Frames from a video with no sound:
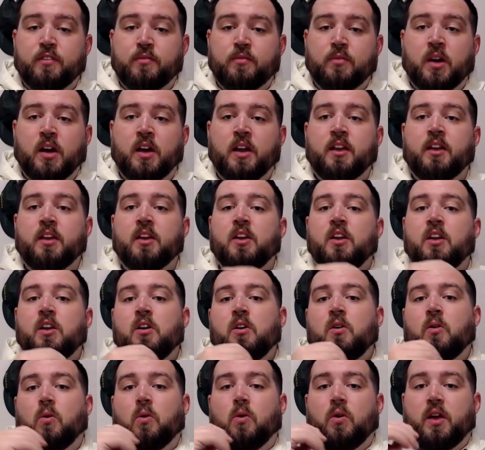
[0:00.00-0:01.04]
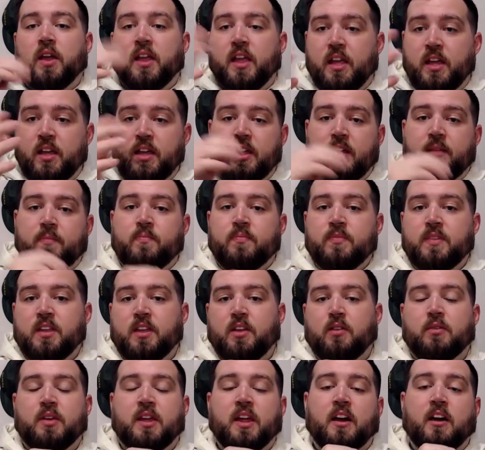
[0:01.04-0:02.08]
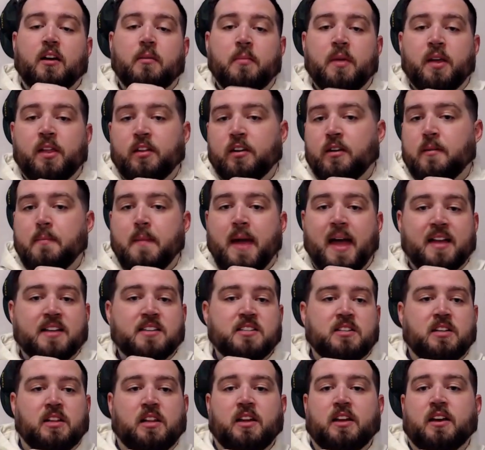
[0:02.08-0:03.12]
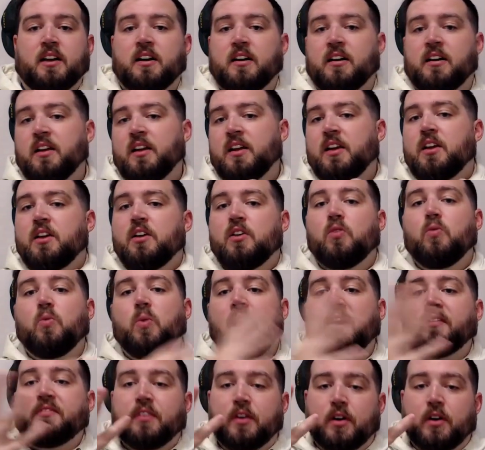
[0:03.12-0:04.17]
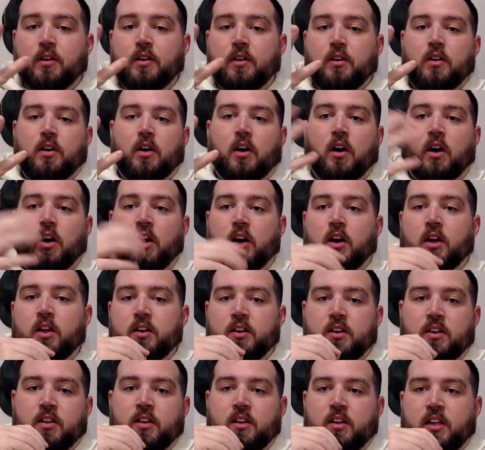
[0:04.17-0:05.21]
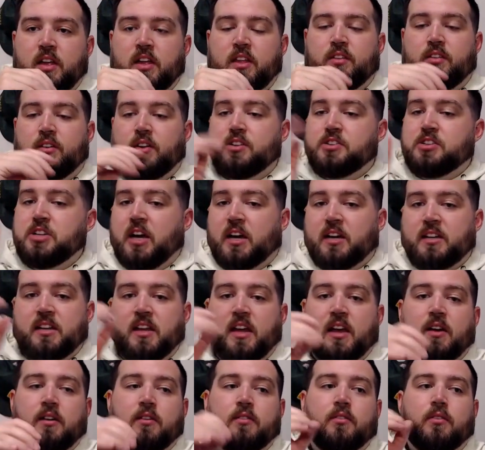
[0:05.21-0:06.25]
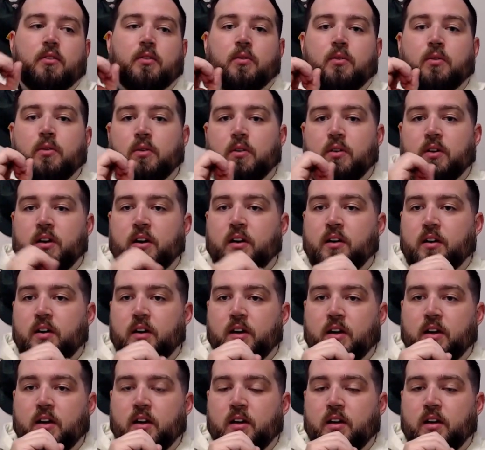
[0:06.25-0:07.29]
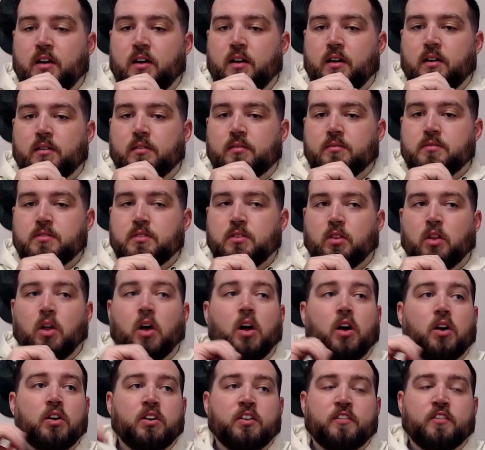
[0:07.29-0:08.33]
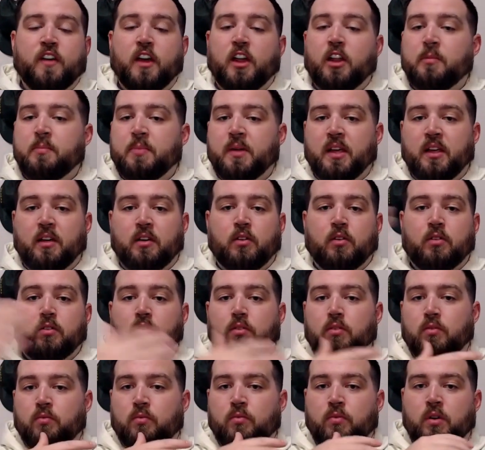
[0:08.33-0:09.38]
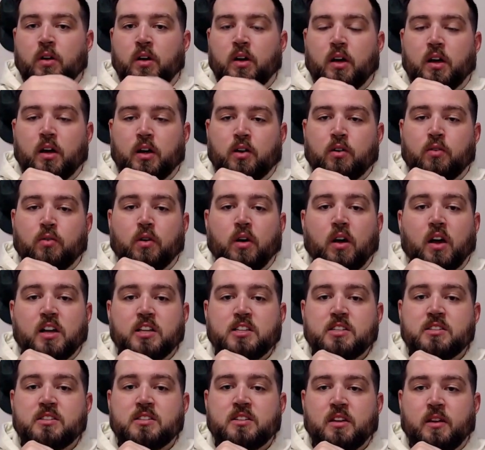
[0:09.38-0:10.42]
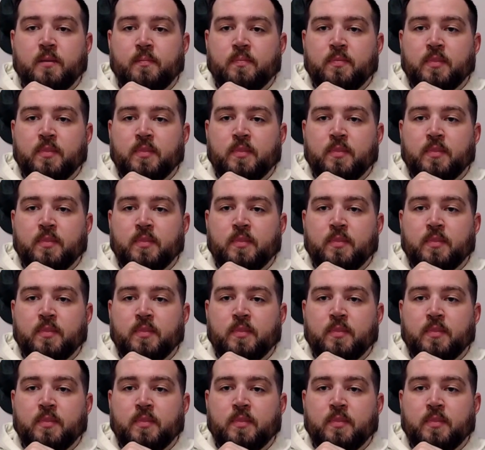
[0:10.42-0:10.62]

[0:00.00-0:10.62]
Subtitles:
and run or hit, Garrett Miller, Max Clare, whoever on either a check down or a long developing cross.